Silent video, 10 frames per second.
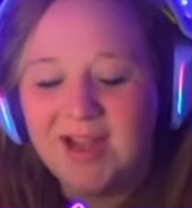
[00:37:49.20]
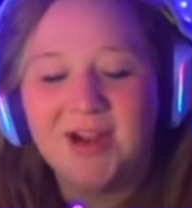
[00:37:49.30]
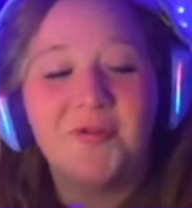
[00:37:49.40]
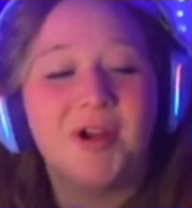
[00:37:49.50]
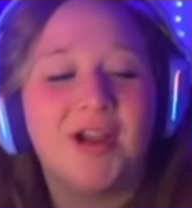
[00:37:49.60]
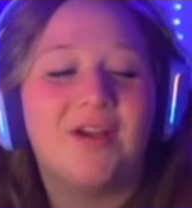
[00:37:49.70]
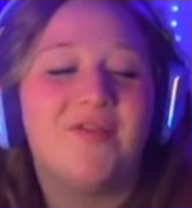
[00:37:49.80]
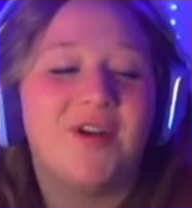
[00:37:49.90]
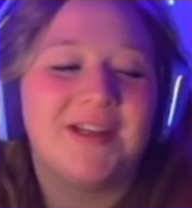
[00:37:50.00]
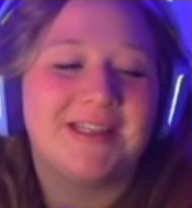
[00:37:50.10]

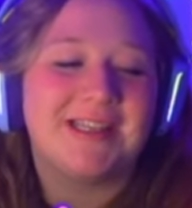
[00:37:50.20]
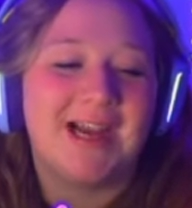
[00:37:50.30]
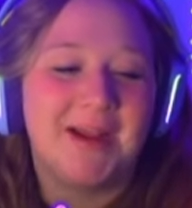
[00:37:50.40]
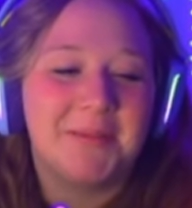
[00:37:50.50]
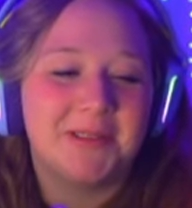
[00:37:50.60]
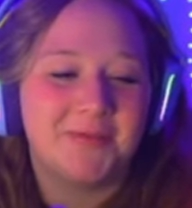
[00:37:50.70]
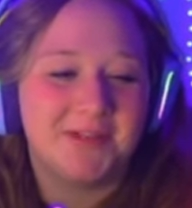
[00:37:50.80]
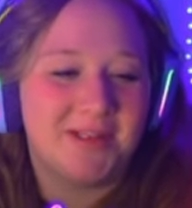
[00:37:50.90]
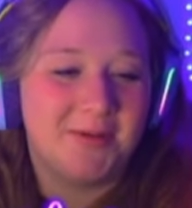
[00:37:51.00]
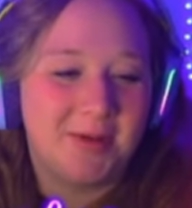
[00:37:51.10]
Recovery time is
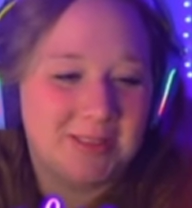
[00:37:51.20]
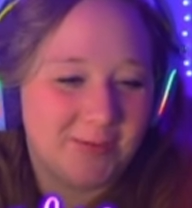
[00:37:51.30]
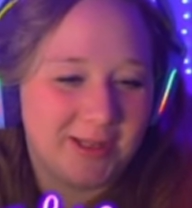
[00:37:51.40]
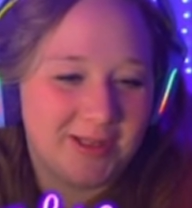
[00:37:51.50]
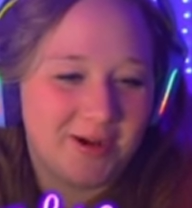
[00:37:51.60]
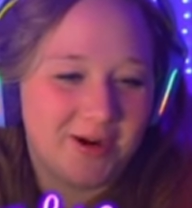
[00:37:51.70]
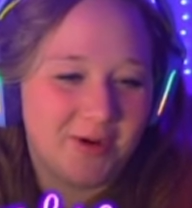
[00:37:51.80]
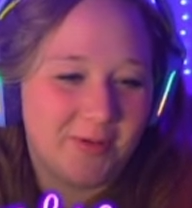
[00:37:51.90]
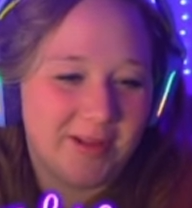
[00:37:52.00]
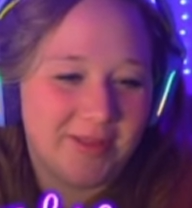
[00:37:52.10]
really is way longer
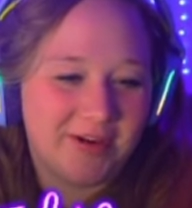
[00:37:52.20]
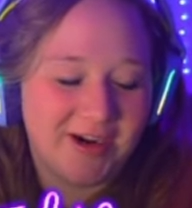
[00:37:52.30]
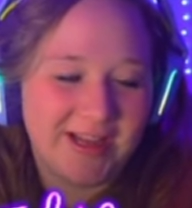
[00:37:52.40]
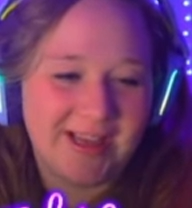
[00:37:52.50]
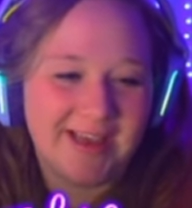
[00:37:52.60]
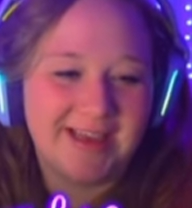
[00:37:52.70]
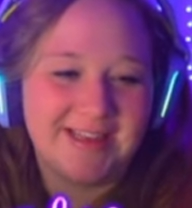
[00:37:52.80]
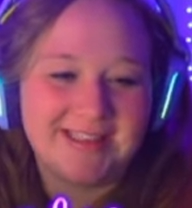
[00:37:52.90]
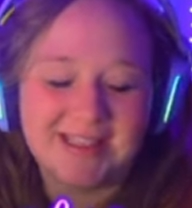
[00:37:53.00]
when 30 hits.